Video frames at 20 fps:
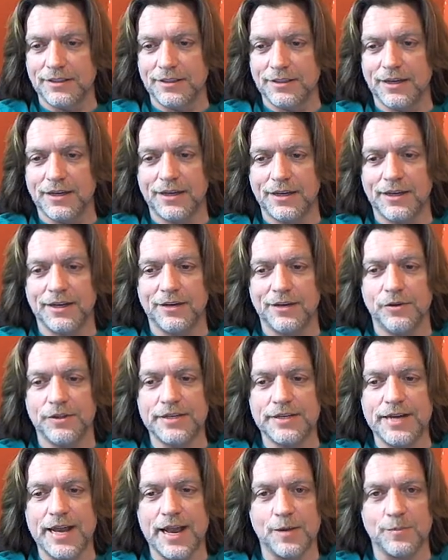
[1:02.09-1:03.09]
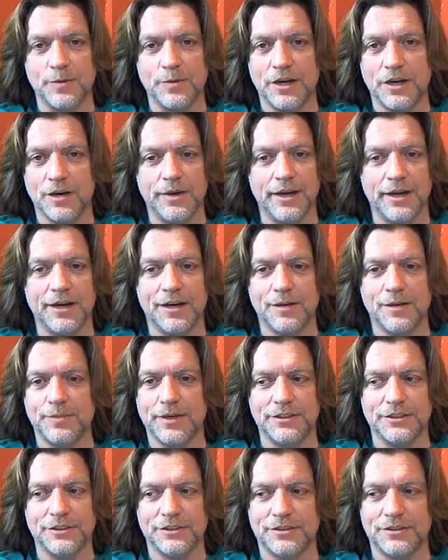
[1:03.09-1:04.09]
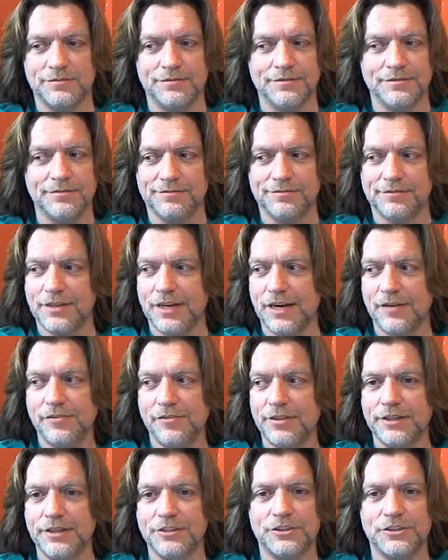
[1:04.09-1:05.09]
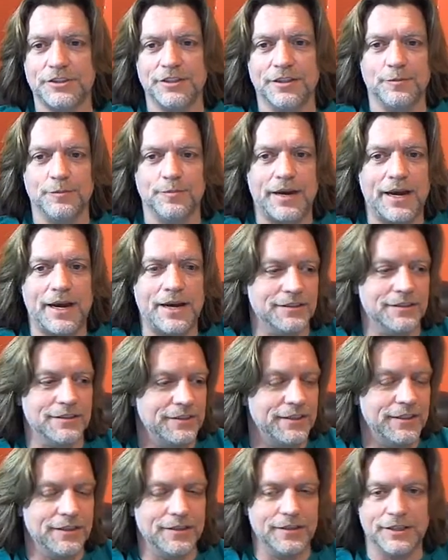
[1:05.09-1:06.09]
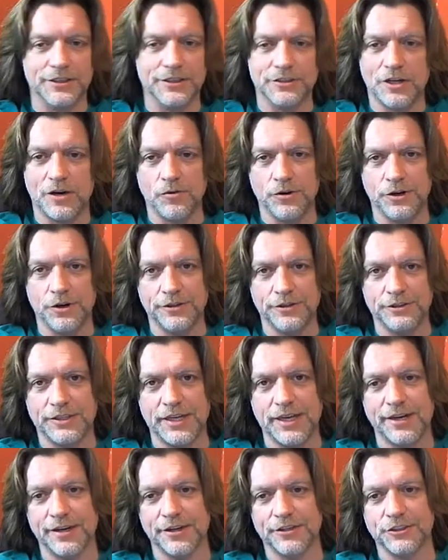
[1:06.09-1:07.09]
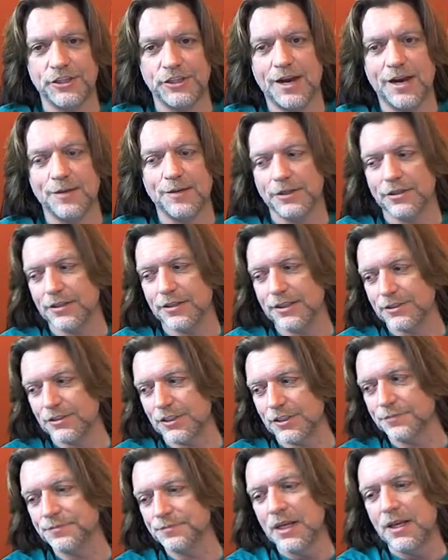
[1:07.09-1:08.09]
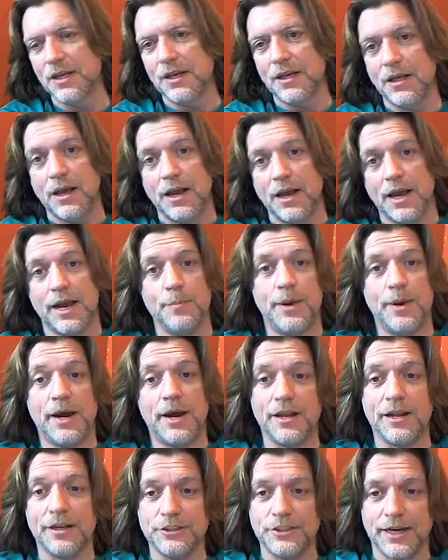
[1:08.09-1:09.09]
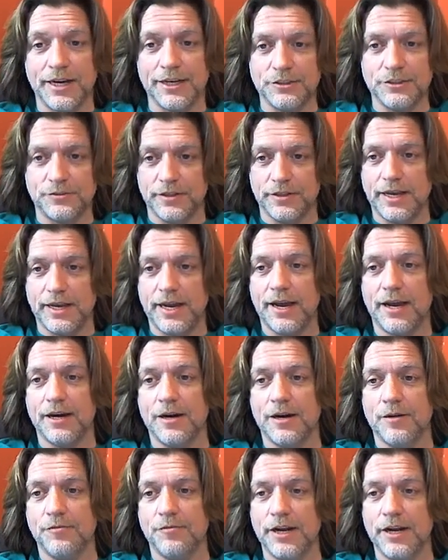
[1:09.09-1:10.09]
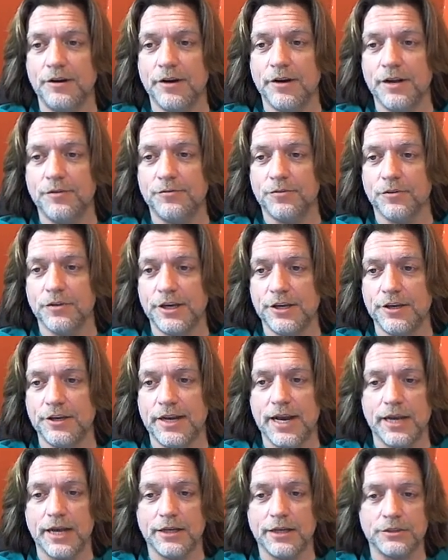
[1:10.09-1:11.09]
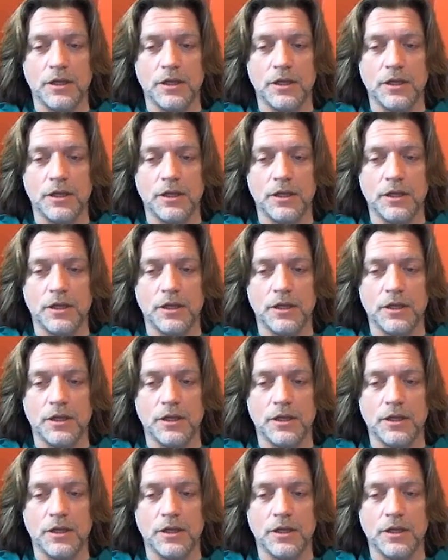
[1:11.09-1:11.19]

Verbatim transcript: uh, with NAMM coming up. I just everything's still in boxes here because all we're doing is getting our shop going. So I apologize for that, and I'm very grateful that you guys,